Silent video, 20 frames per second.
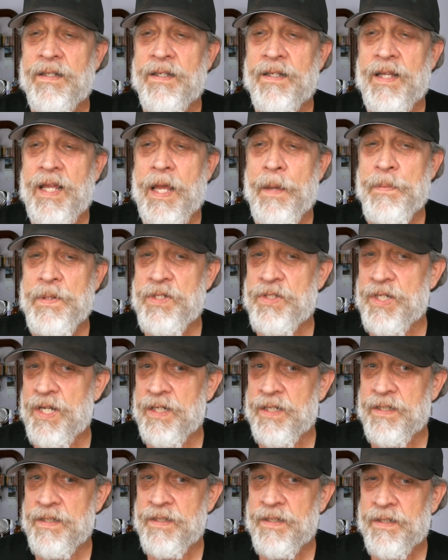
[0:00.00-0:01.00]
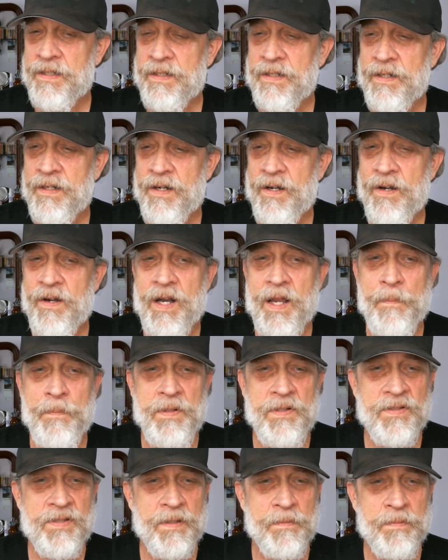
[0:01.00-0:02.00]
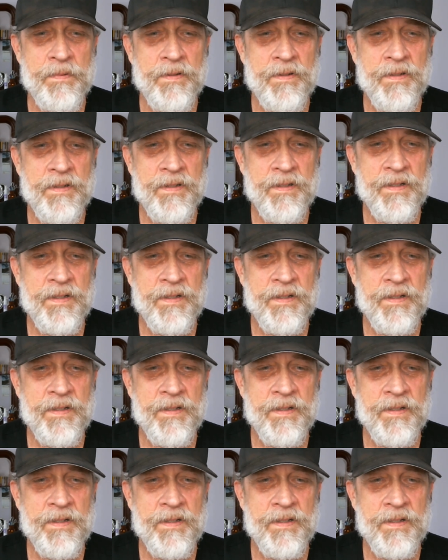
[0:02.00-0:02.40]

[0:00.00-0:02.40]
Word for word: happy chugging or happy sipping.